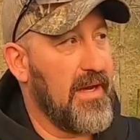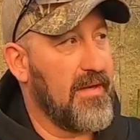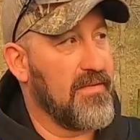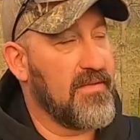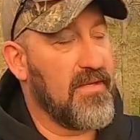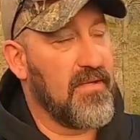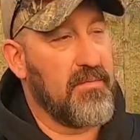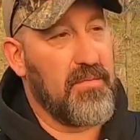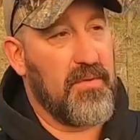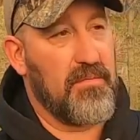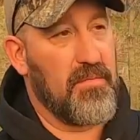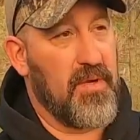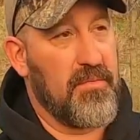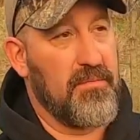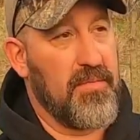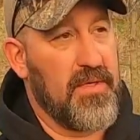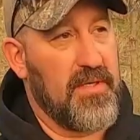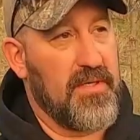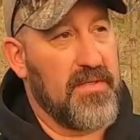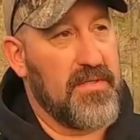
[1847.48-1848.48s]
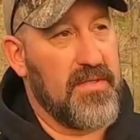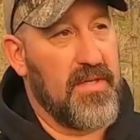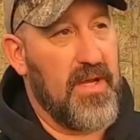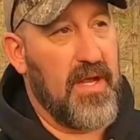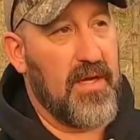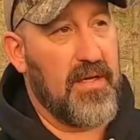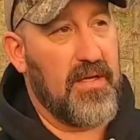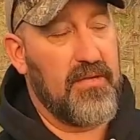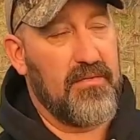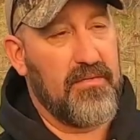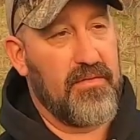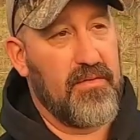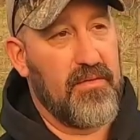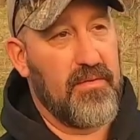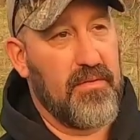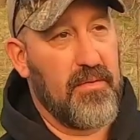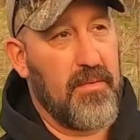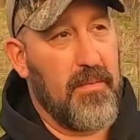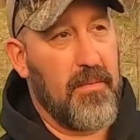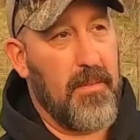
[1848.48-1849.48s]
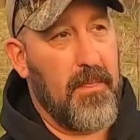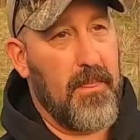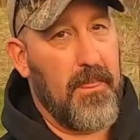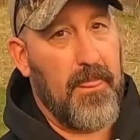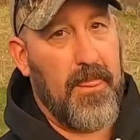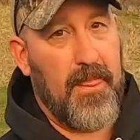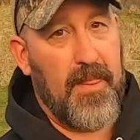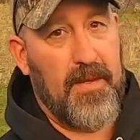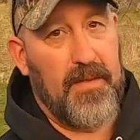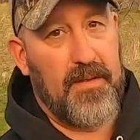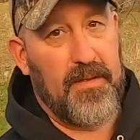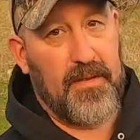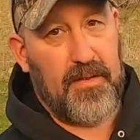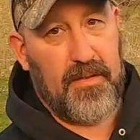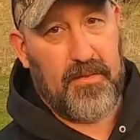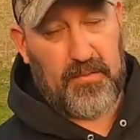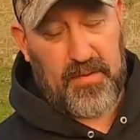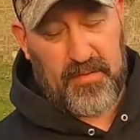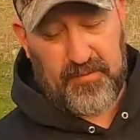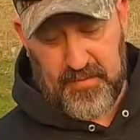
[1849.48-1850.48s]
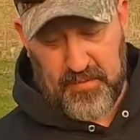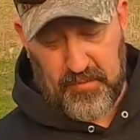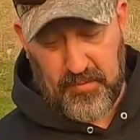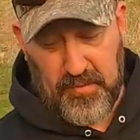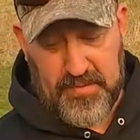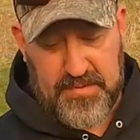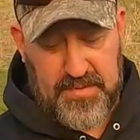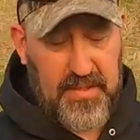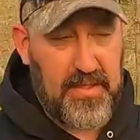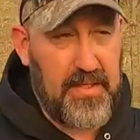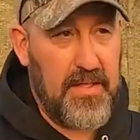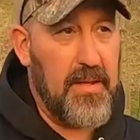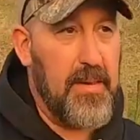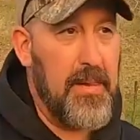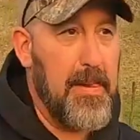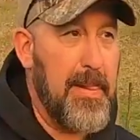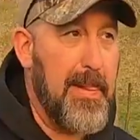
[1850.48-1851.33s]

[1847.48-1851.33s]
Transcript: is going to be my biggest negative, if there was any.